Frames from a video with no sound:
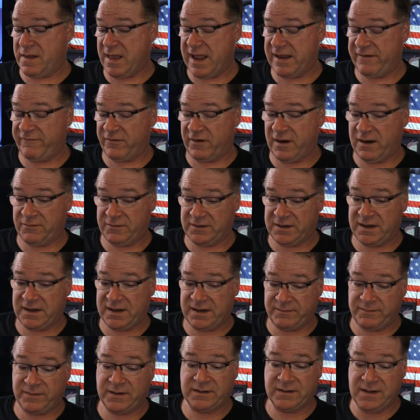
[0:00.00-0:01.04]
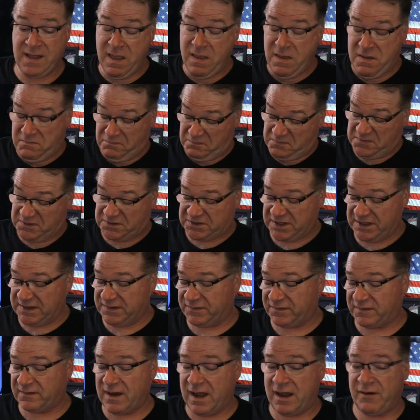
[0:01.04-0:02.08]
live round in it. But
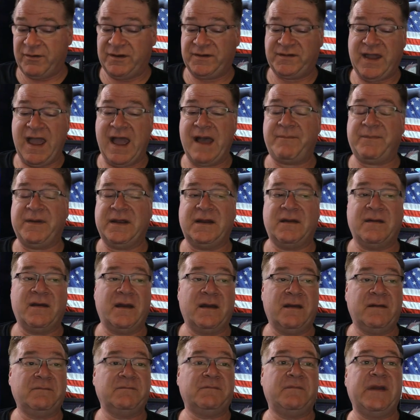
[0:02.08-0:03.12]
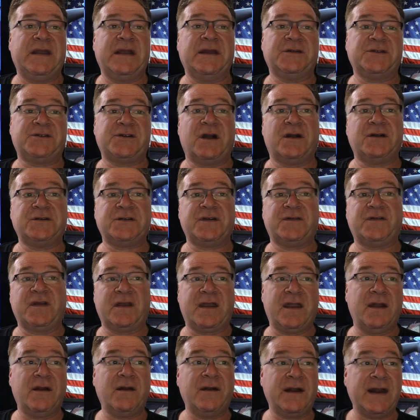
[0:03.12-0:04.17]
she's always happy to be in charge of
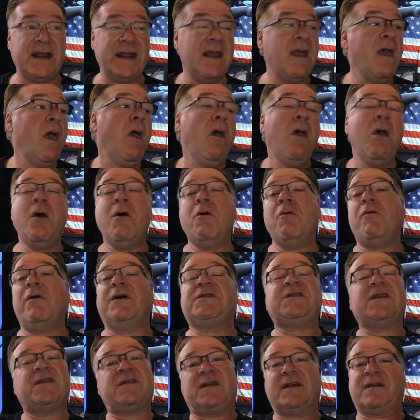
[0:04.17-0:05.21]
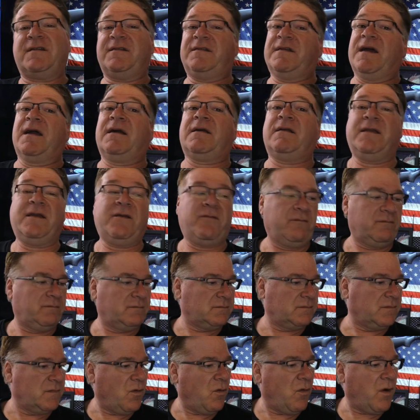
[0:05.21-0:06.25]
security, which is exactly
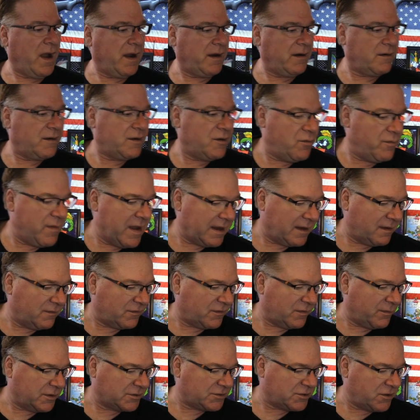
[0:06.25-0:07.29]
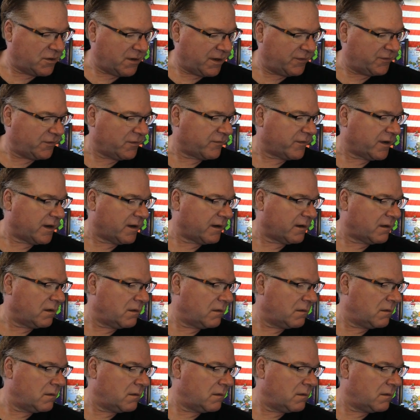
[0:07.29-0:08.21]
why are you making so much noise over here?